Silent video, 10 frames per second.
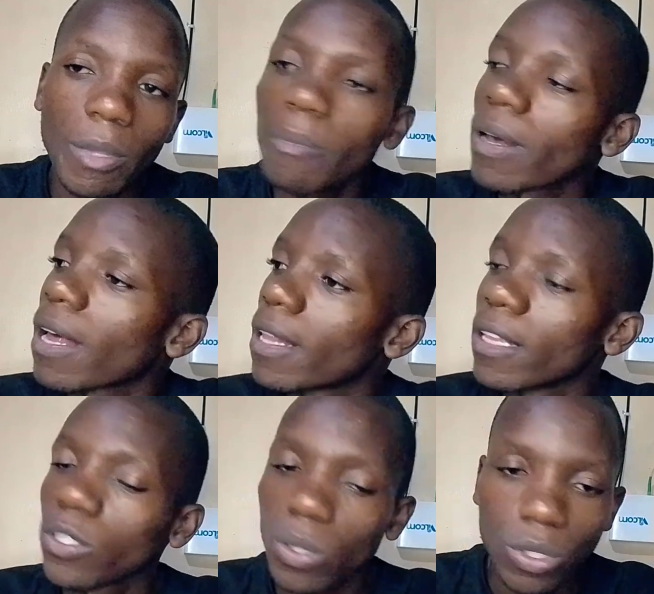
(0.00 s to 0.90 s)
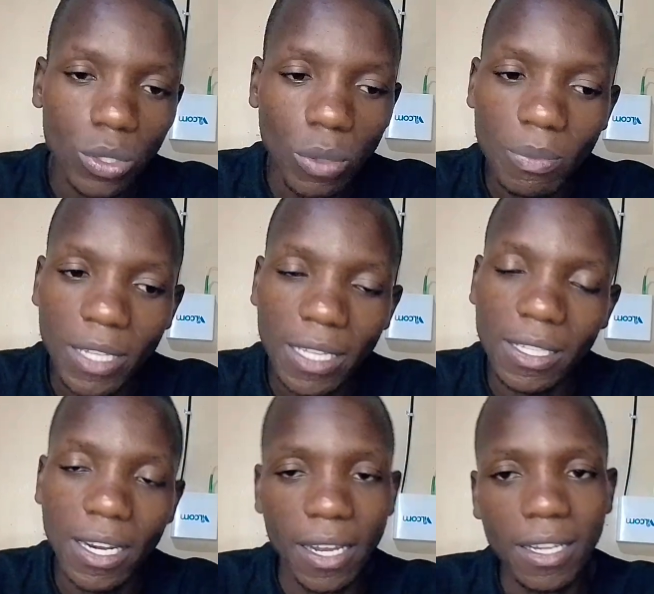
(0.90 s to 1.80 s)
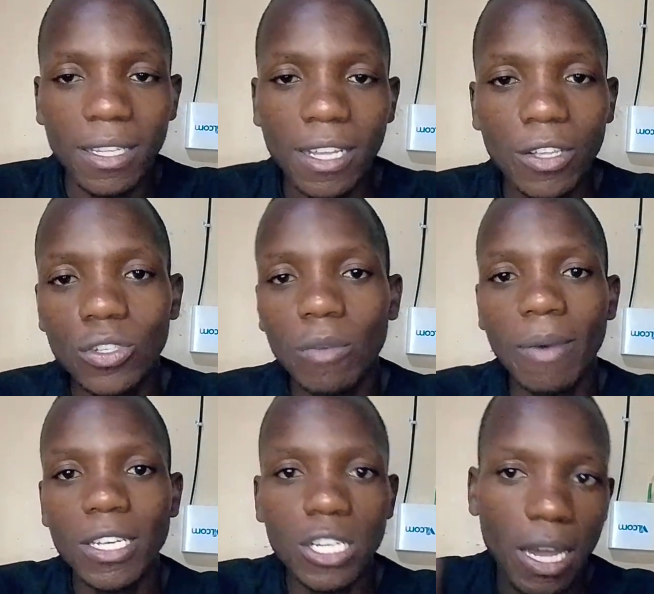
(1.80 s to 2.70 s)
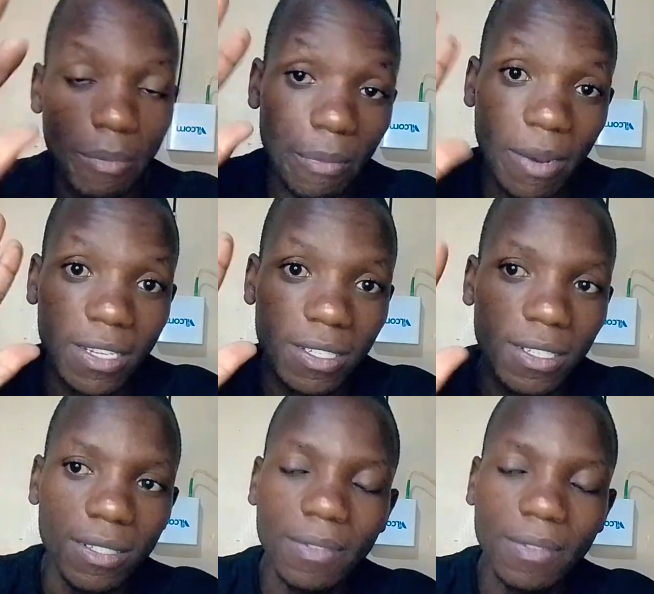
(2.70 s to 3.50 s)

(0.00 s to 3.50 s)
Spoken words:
PayPal, and they should stop that tyranny. Thank you so much and be blessed.